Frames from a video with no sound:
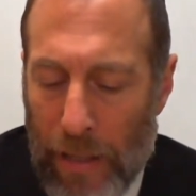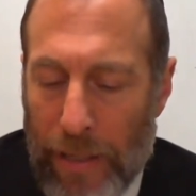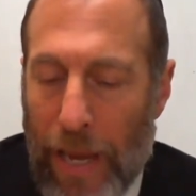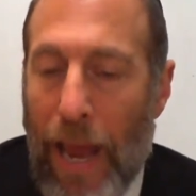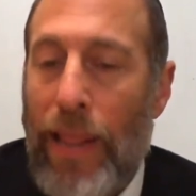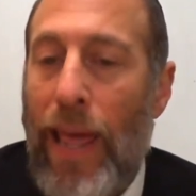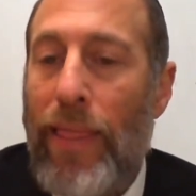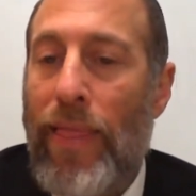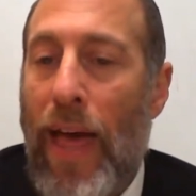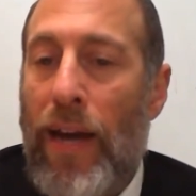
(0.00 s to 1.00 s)
Can
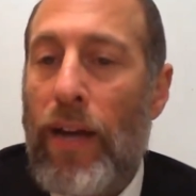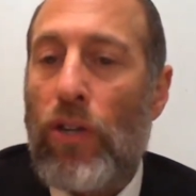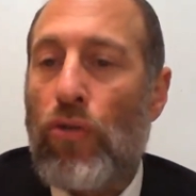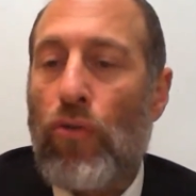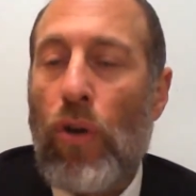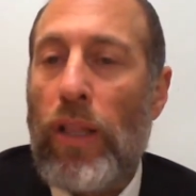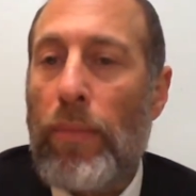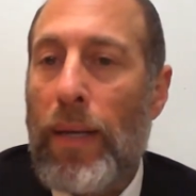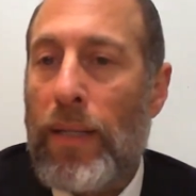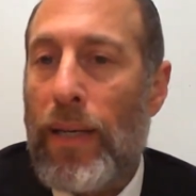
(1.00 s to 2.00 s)
they then destroy the
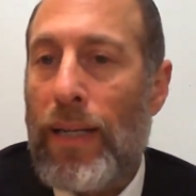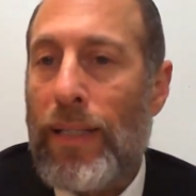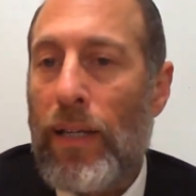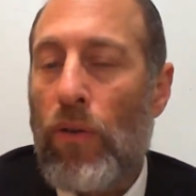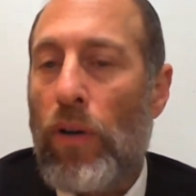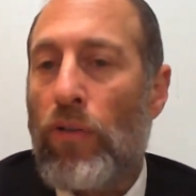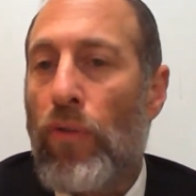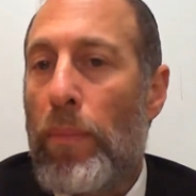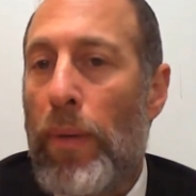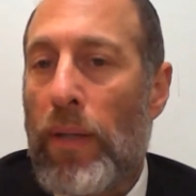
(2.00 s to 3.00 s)
Beit Knesset in order to
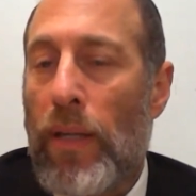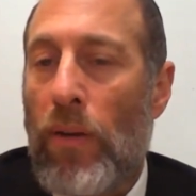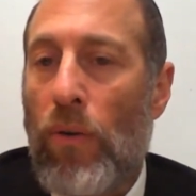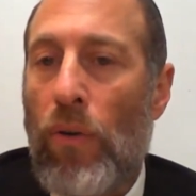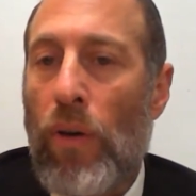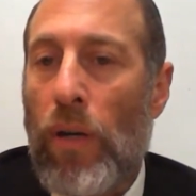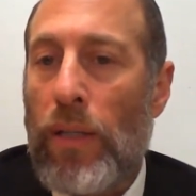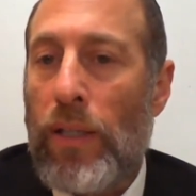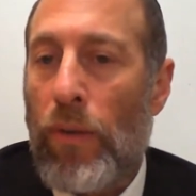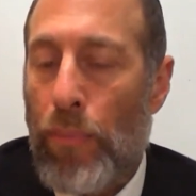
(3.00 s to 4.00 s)
rebuild it, or
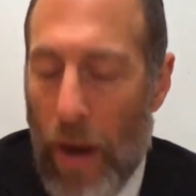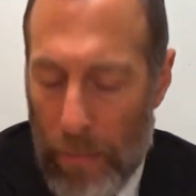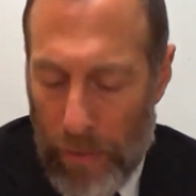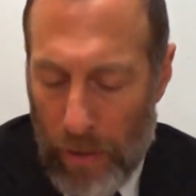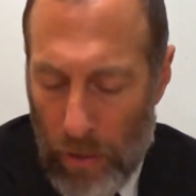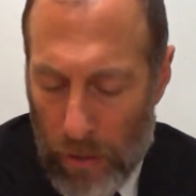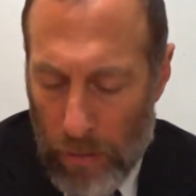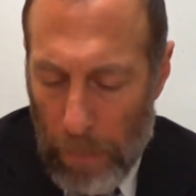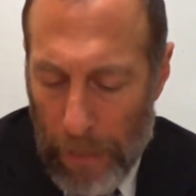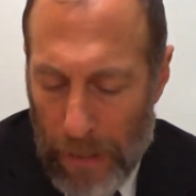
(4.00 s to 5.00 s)
is there a problem there also?